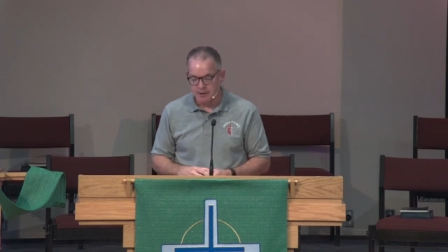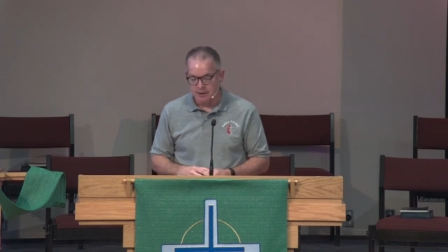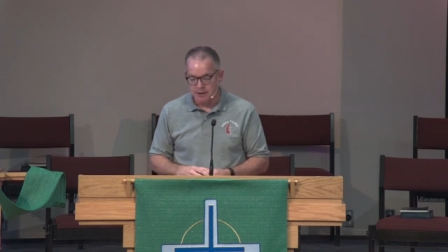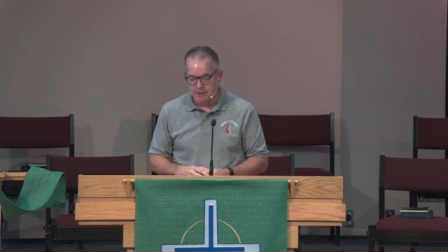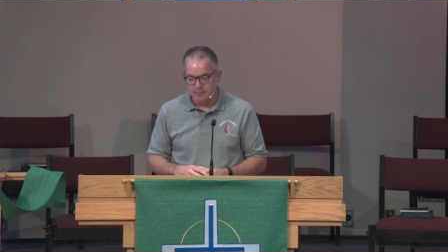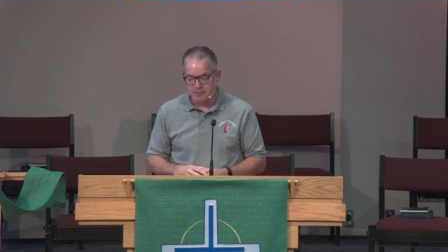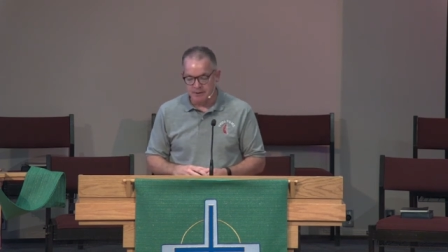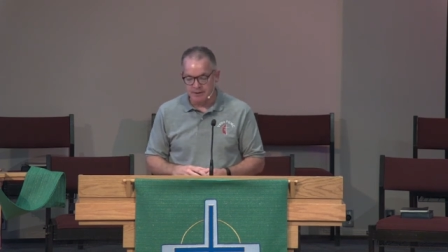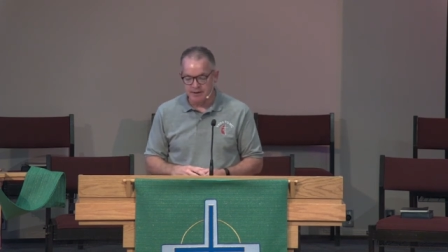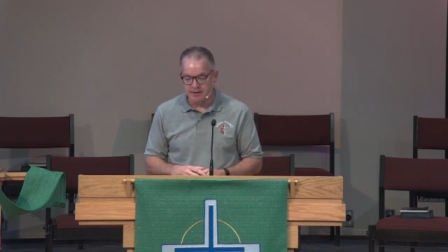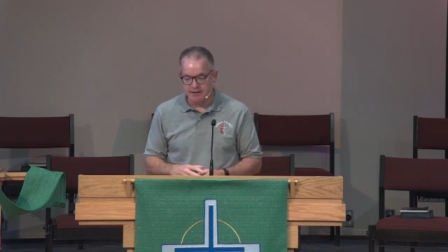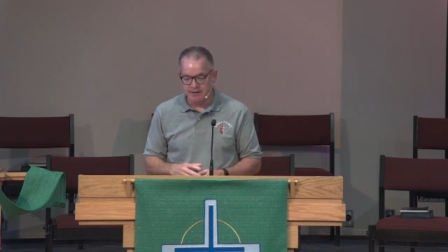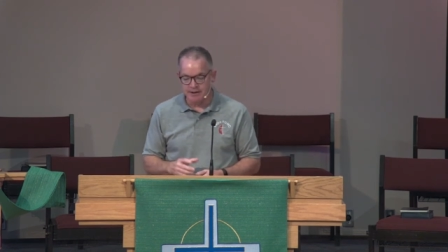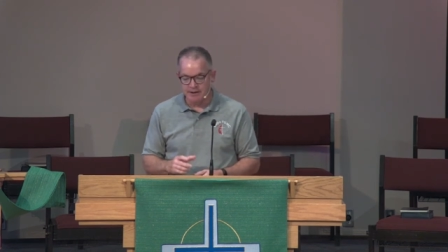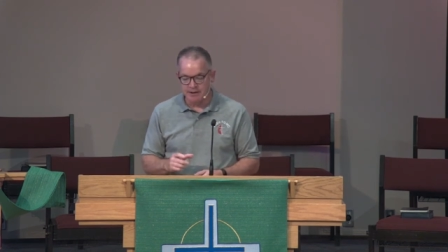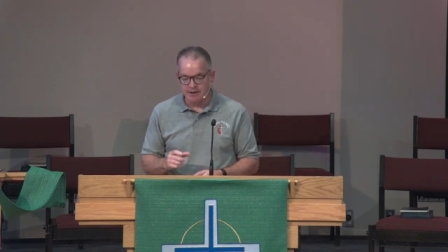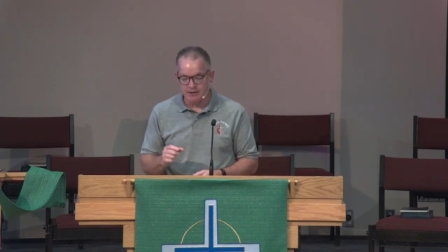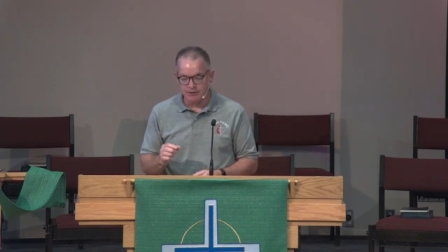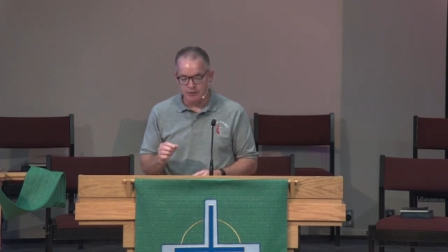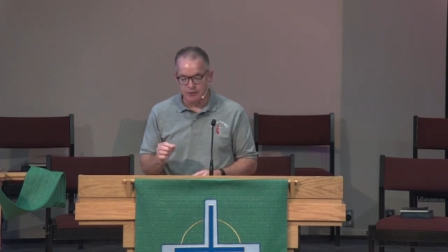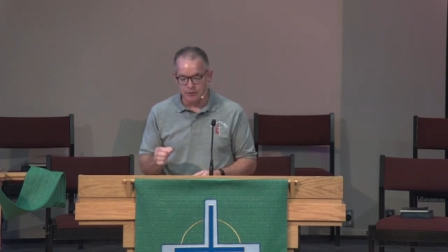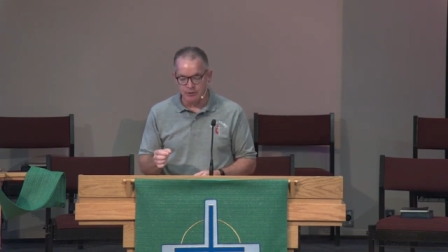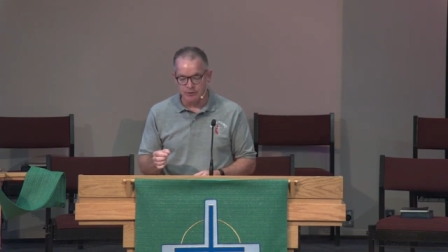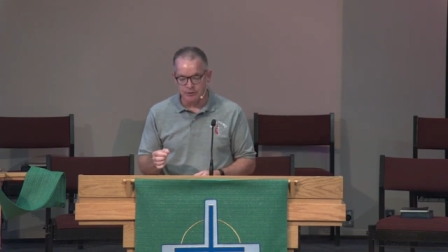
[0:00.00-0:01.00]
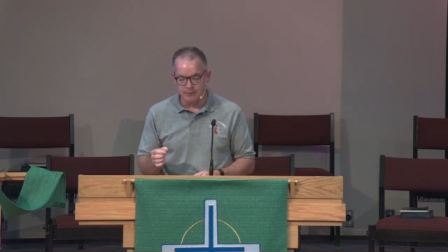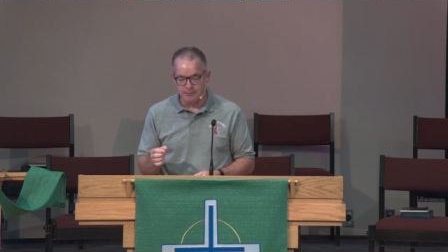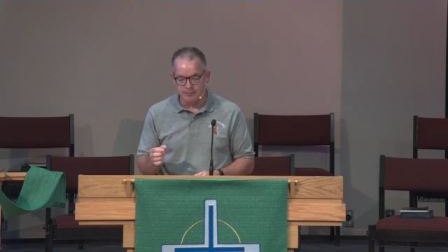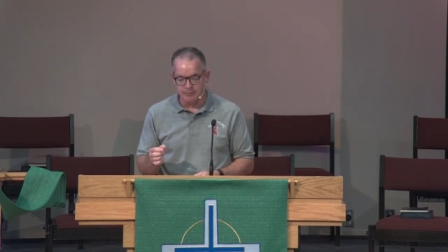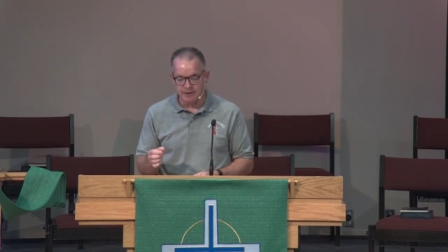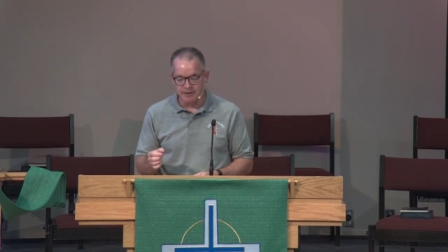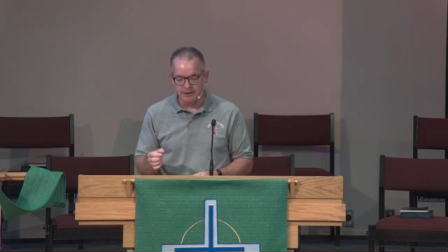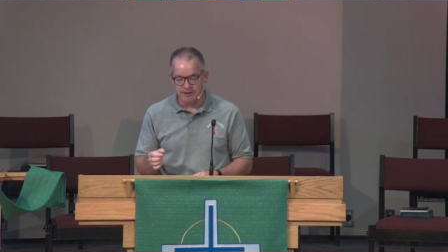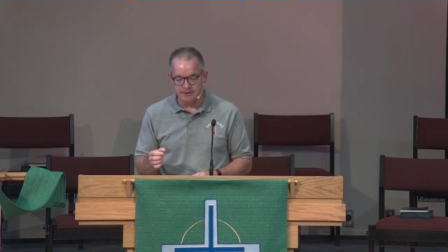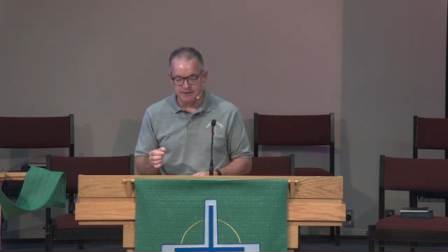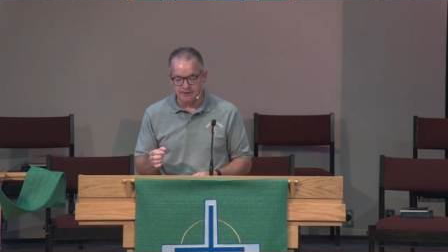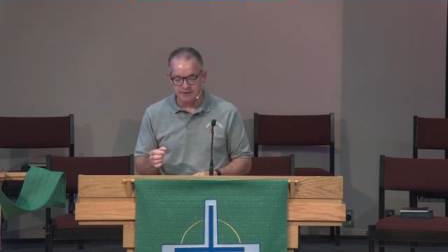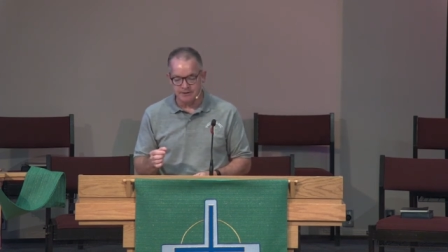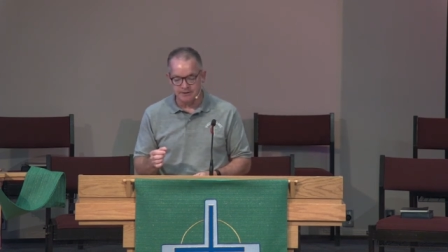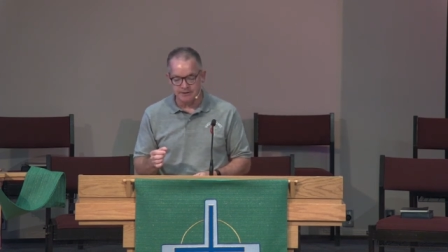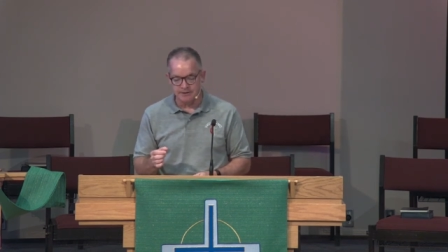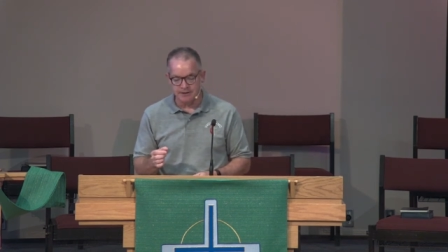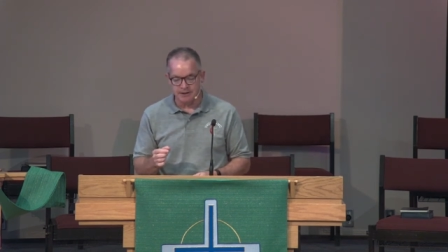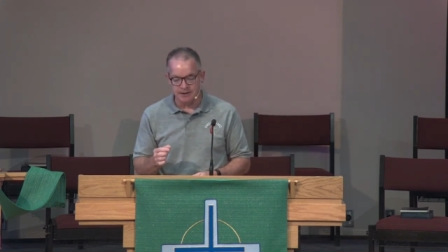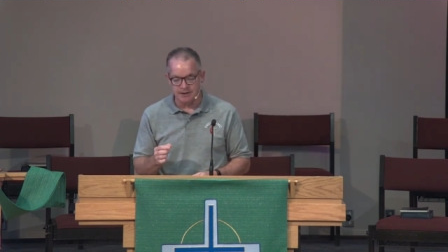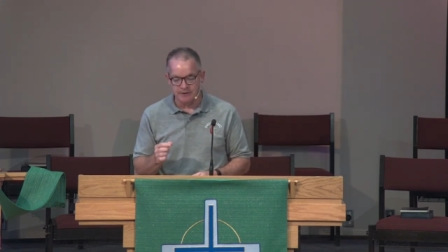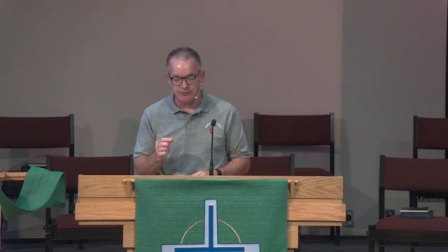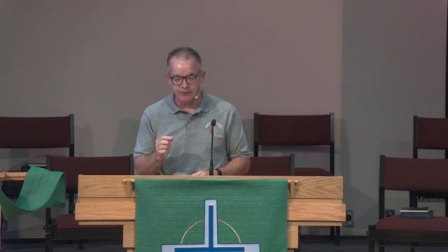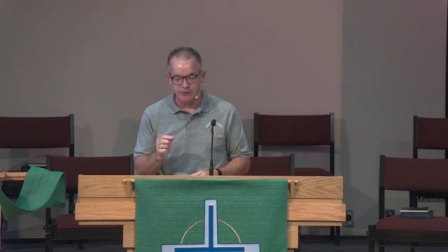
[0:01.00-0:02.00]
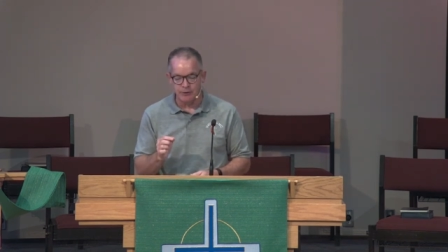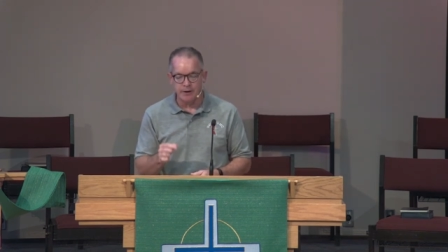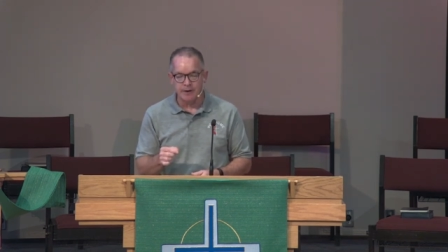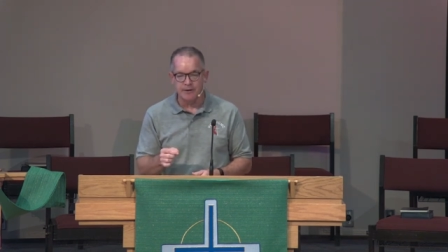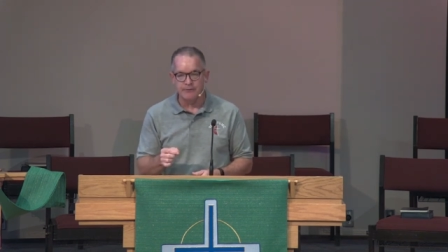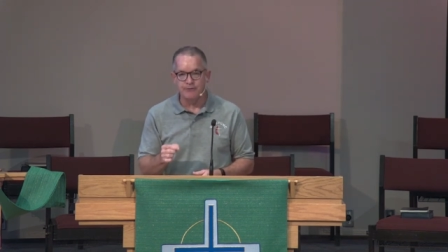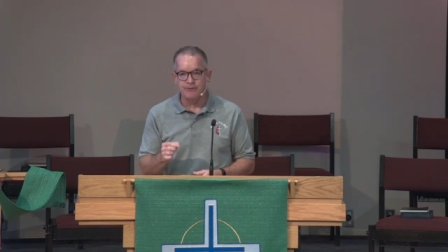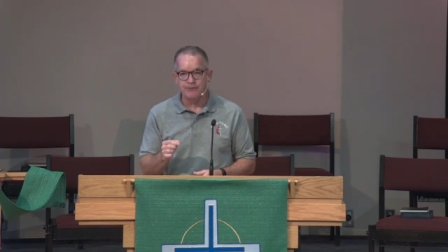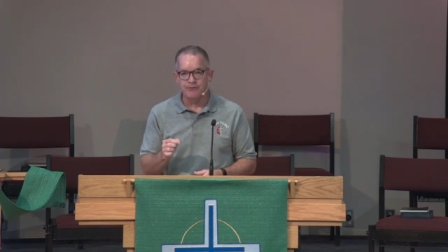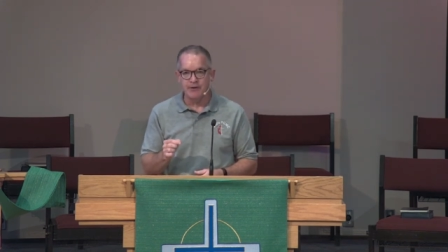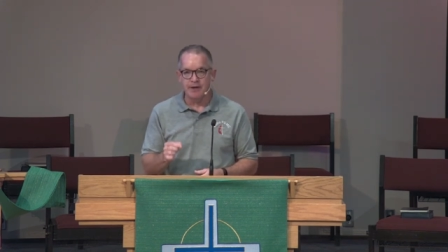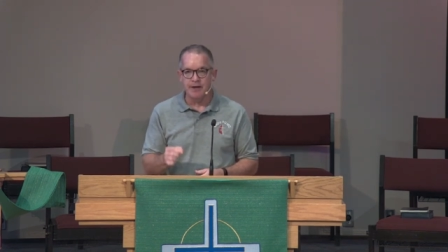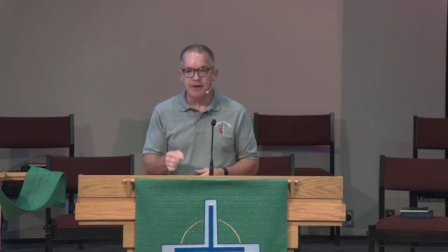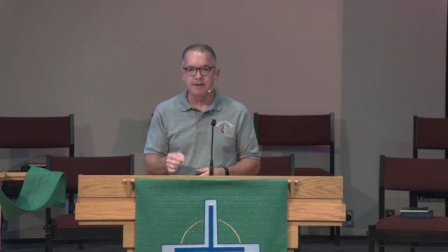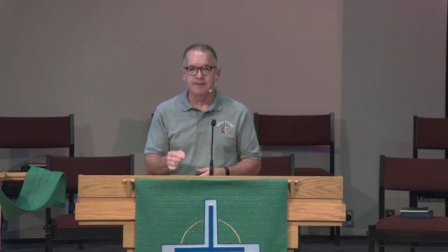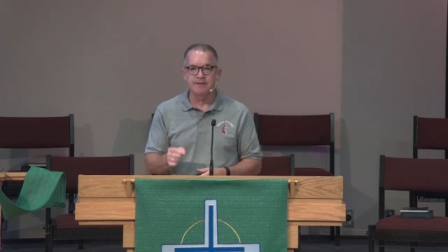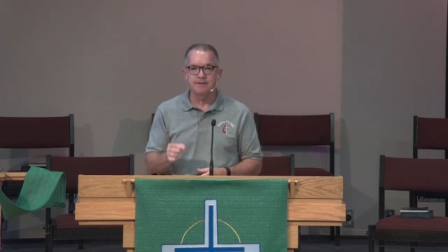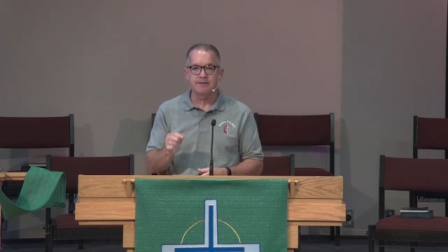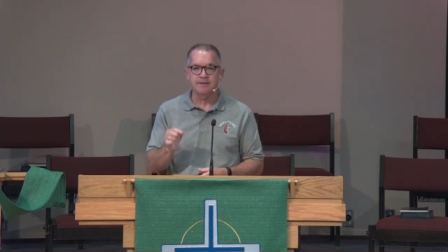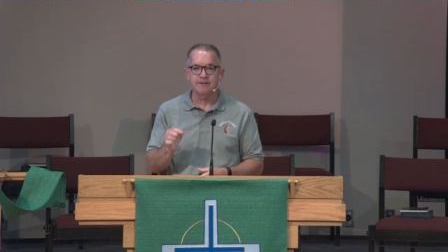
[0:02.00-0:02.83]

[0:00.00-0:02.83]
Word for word: But he, he told them this He said, If you had faith the